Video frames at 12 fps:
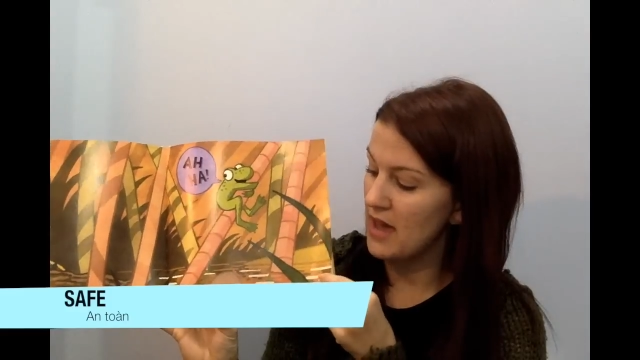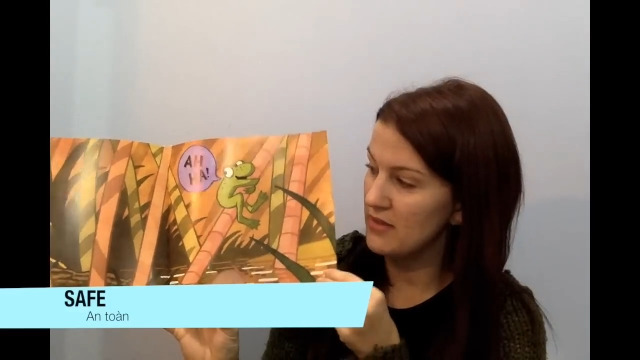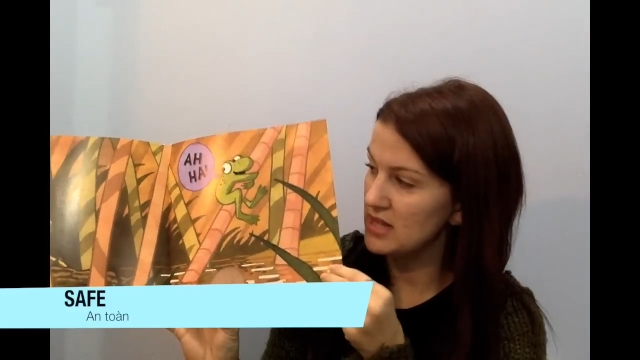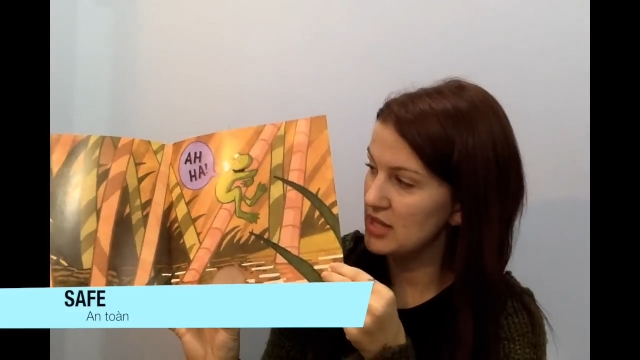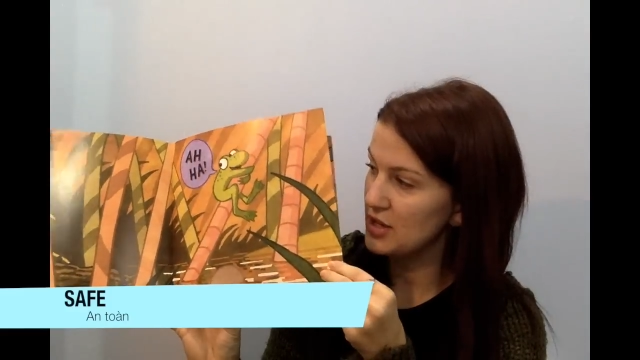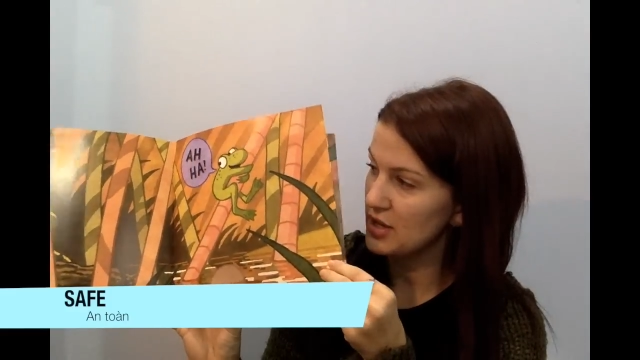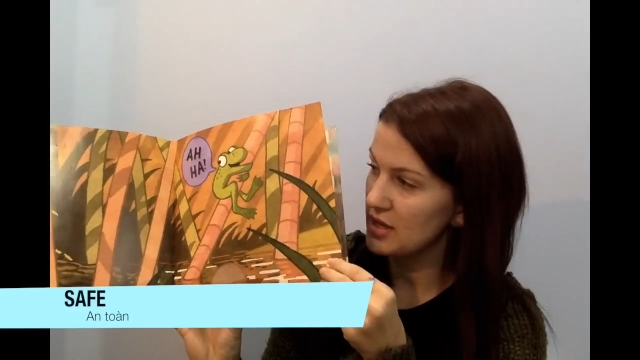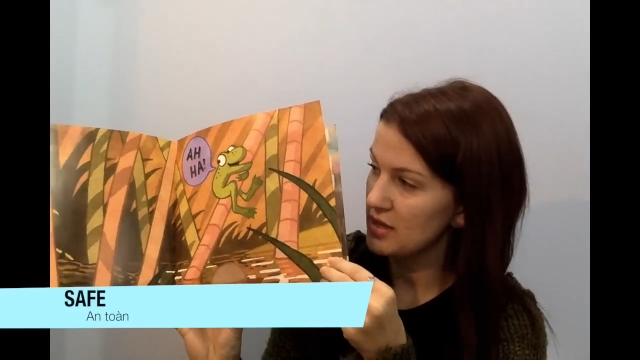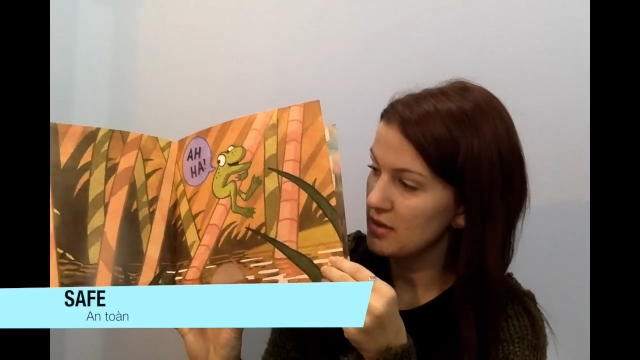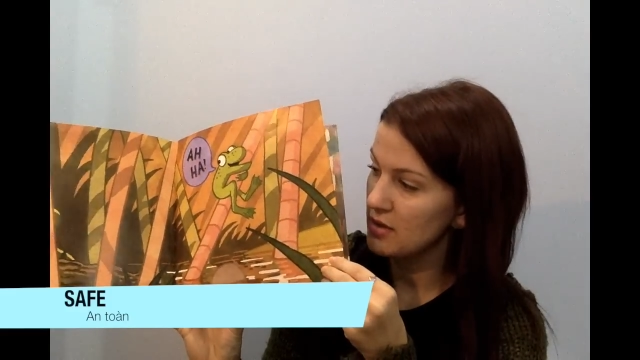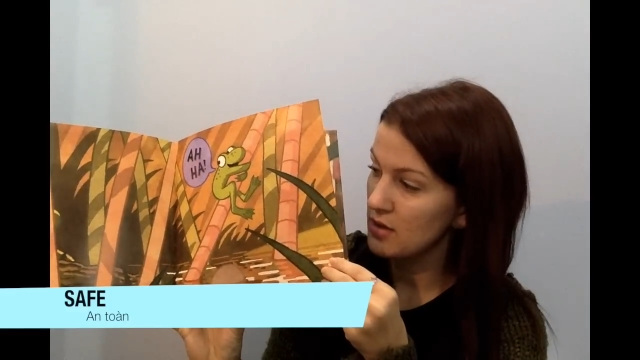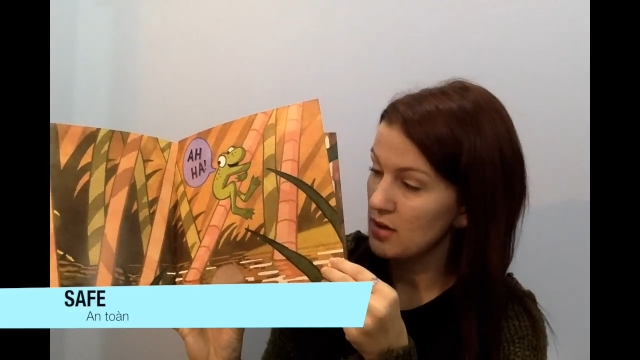have a look.
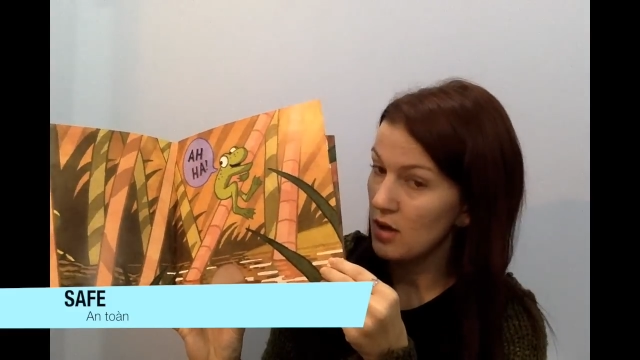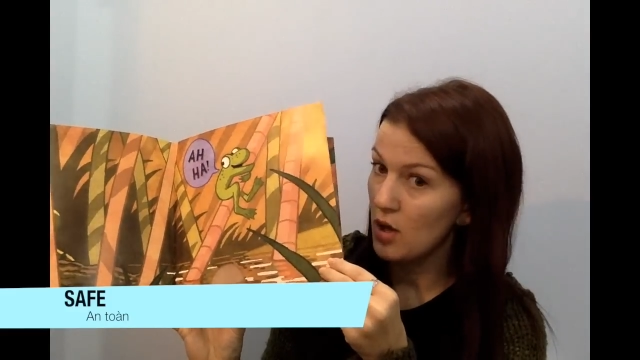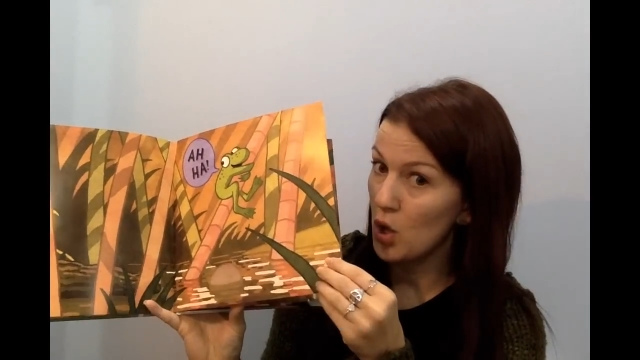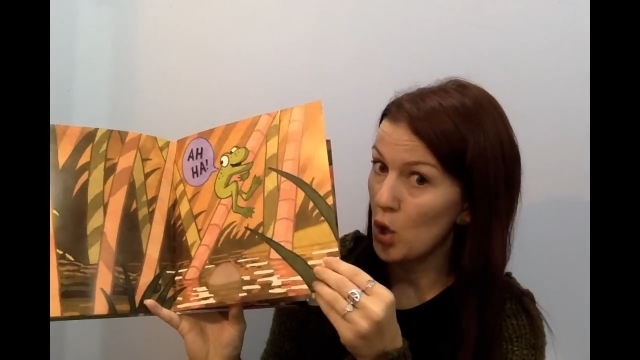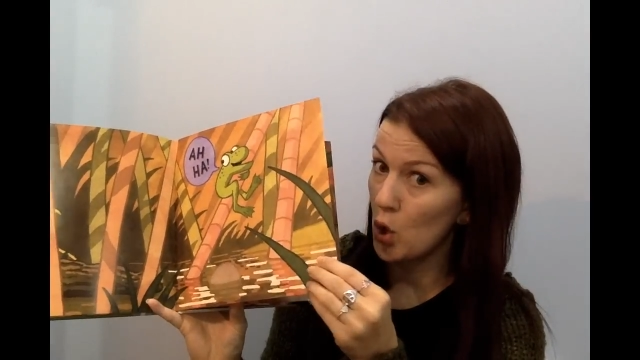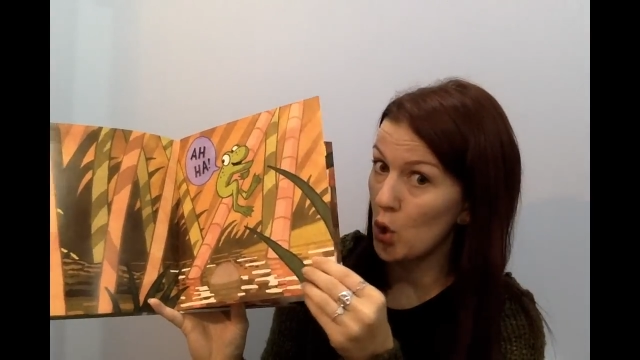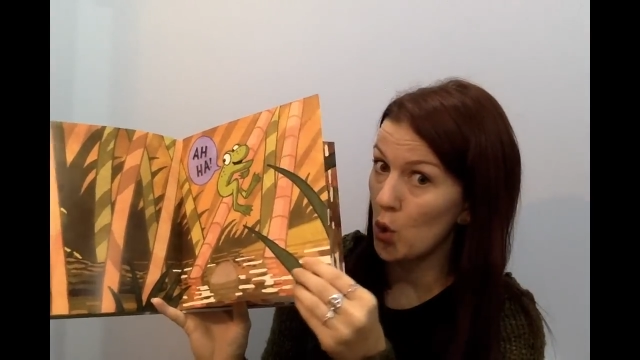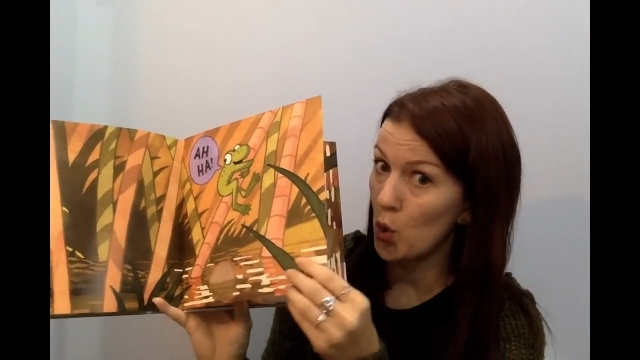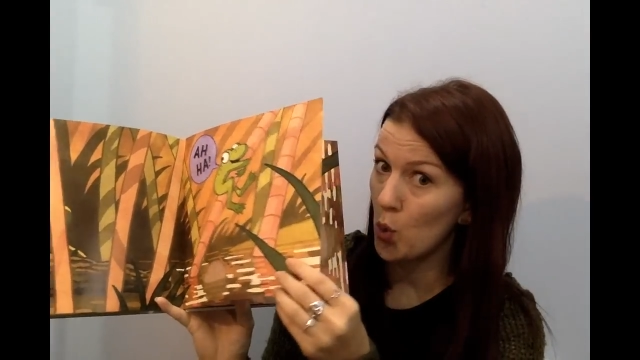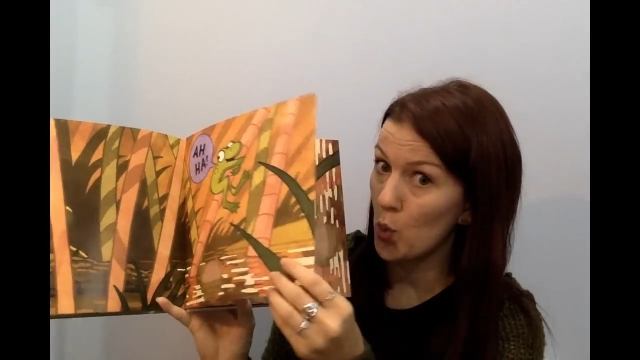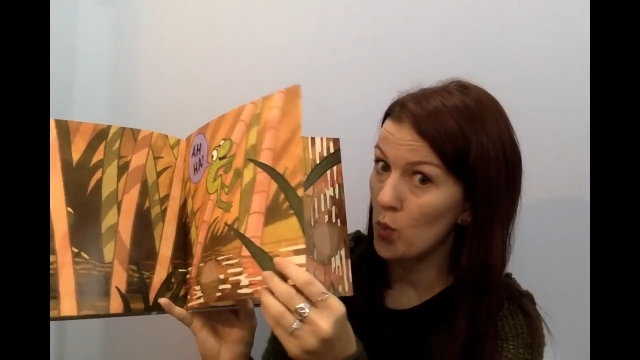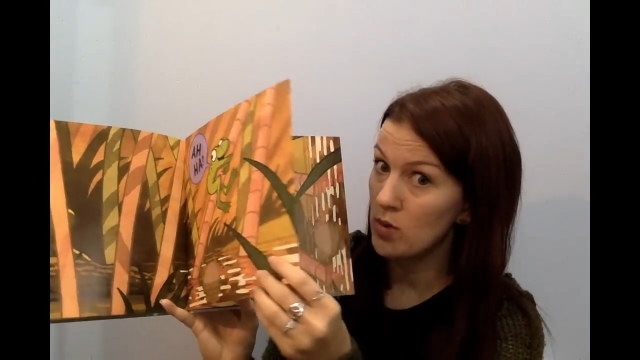
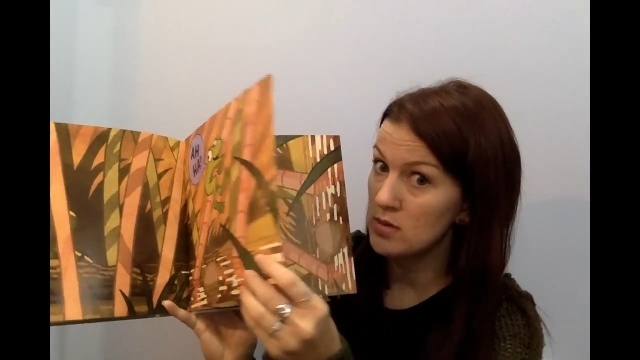Uh-oh.